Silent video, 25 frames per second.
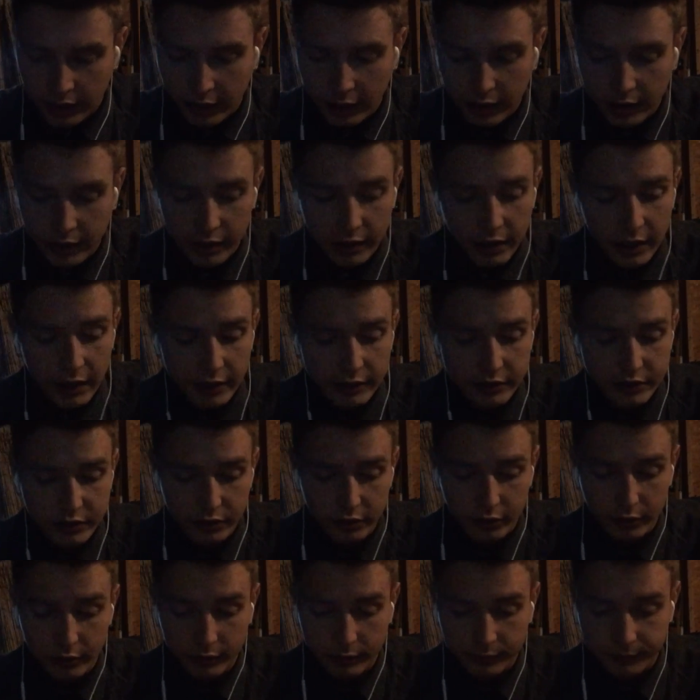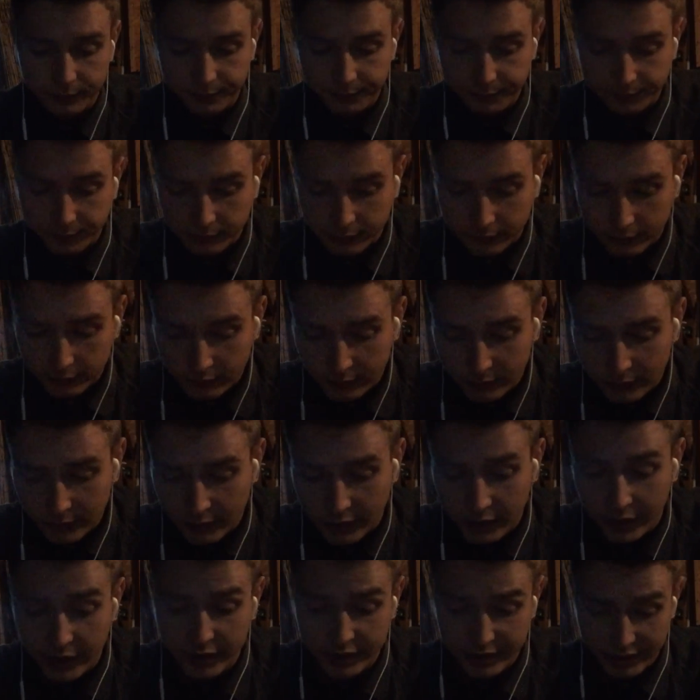And the answer
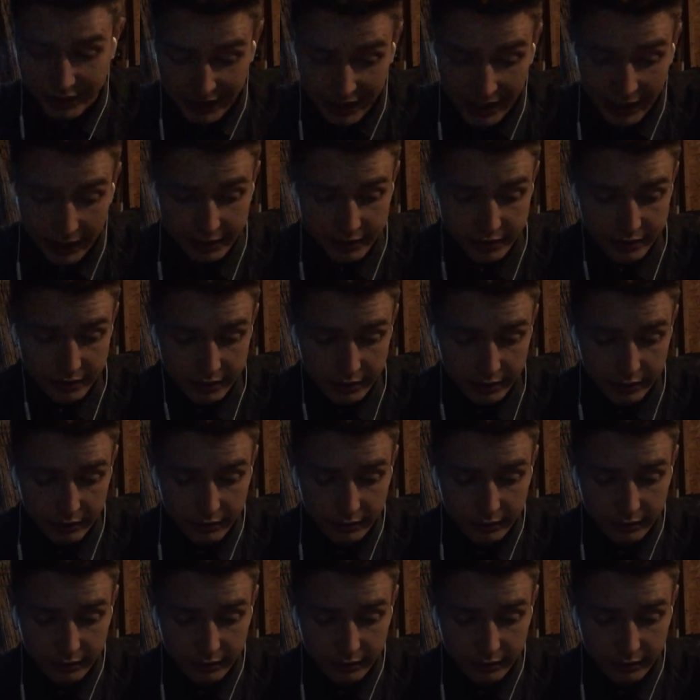is yes.